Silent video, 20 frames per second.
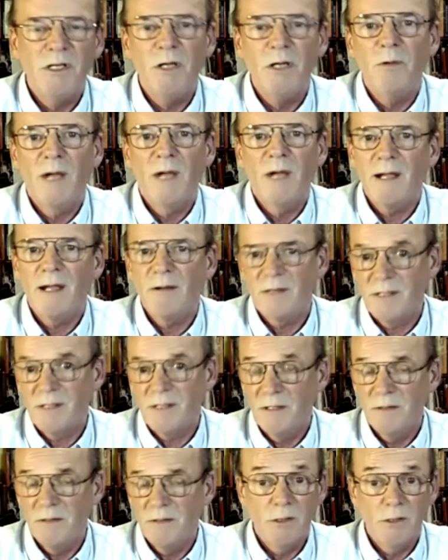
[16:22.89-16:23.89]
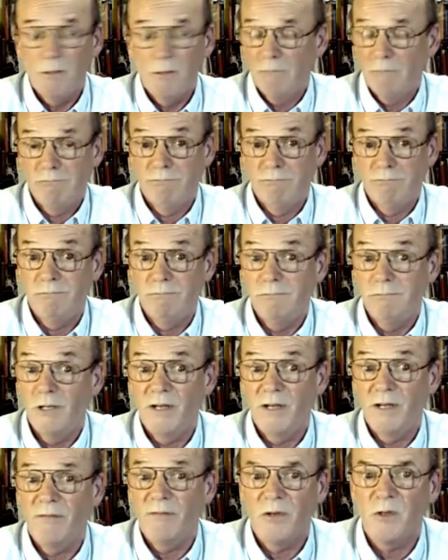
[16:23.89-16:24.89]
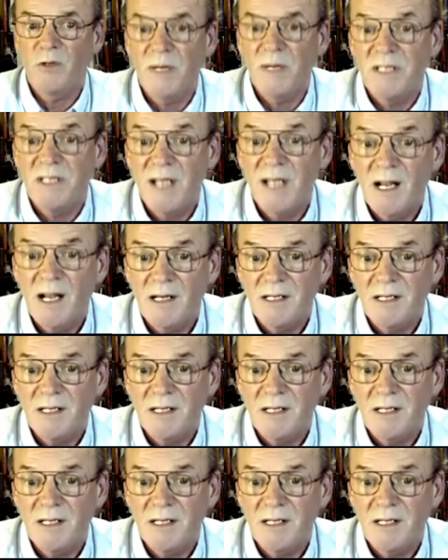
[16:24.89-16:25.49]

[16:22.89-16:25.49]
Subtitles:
to do whatever your speciality is.